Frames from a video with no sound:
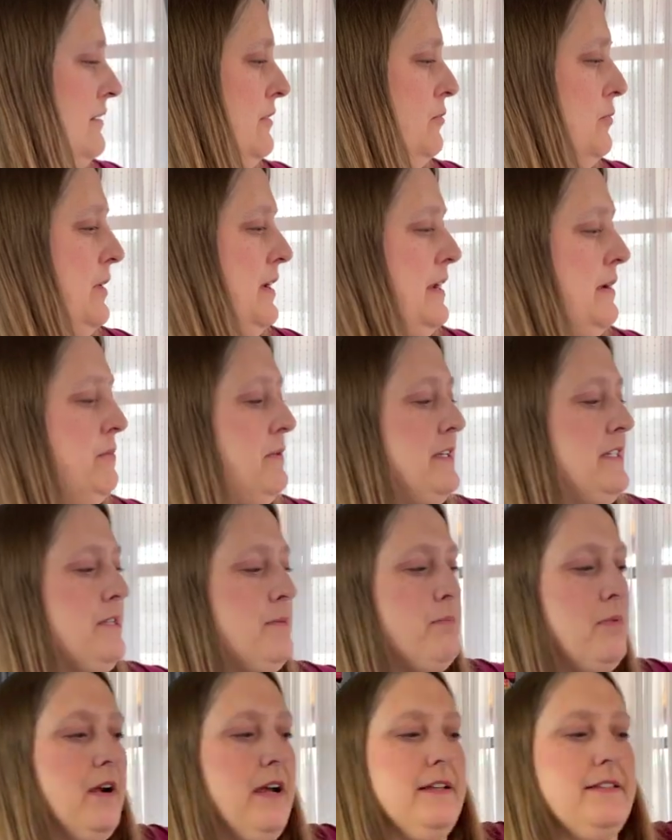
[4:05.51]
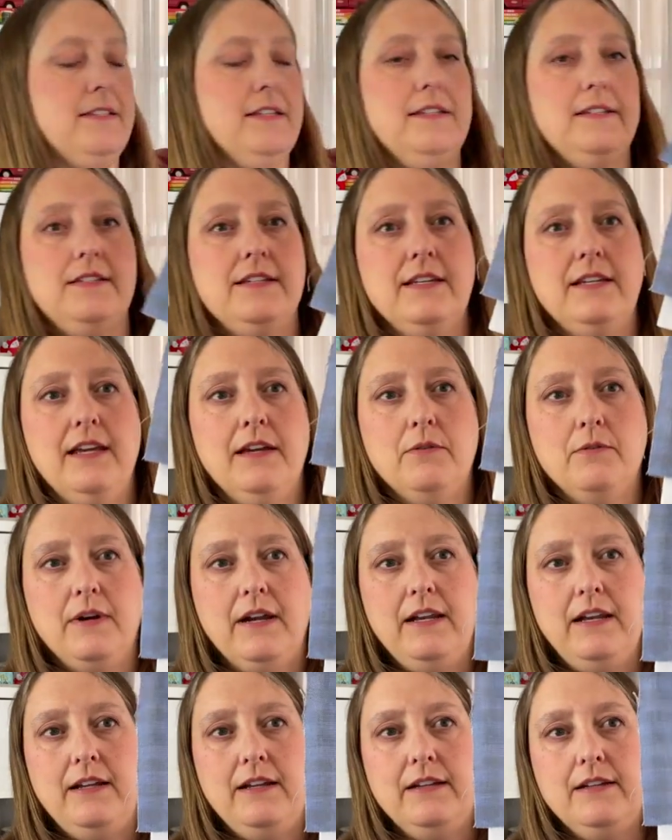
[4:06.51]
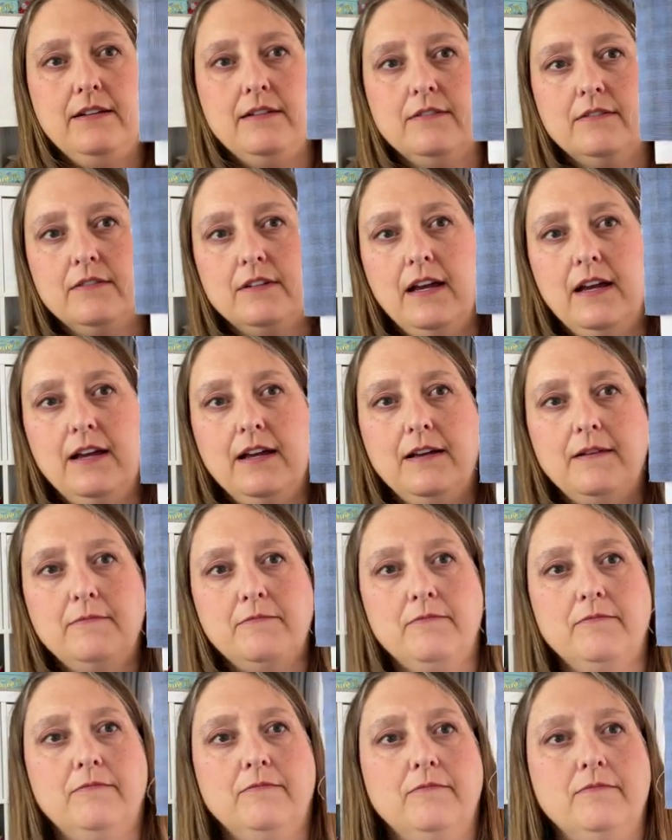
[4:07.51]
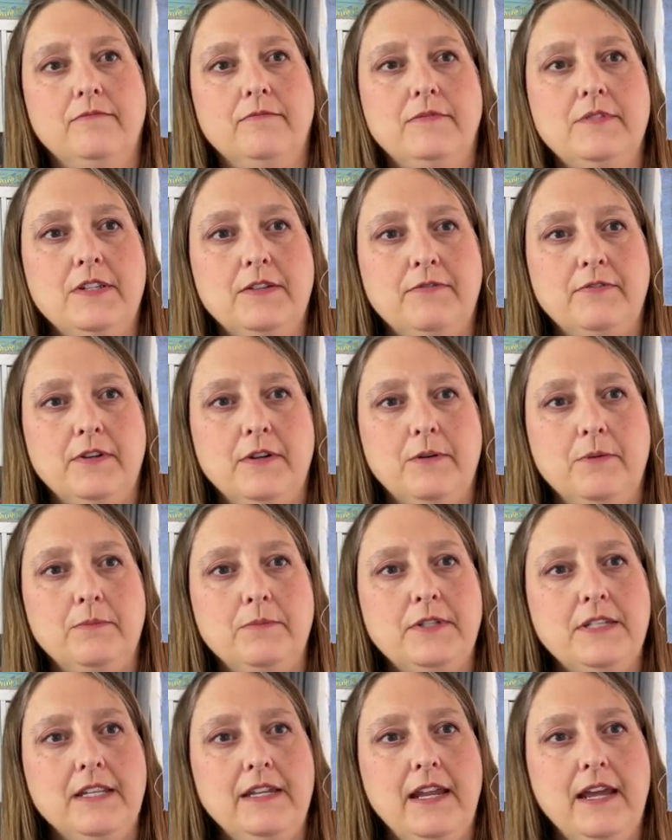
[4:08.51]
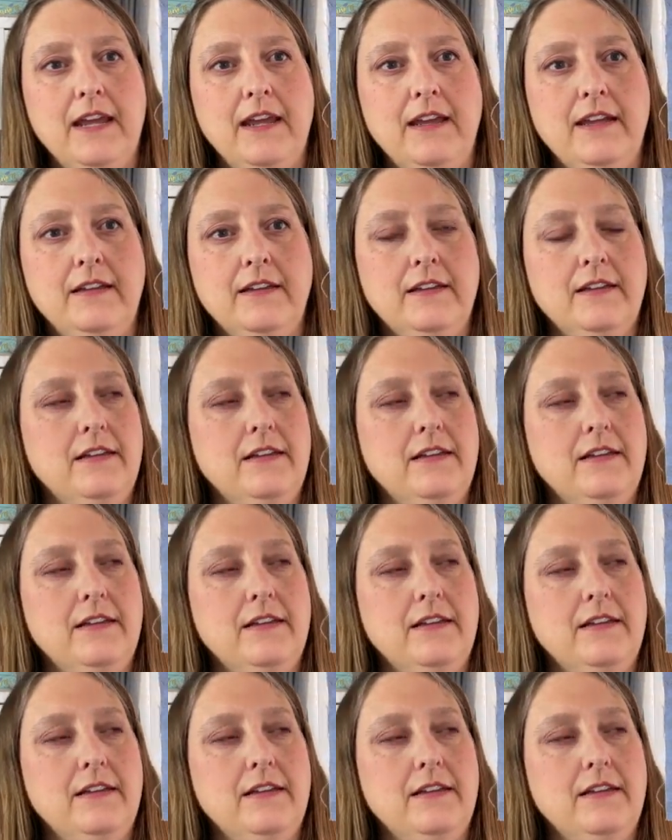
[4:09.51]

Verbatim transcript: when I went to press it to get ready to film today,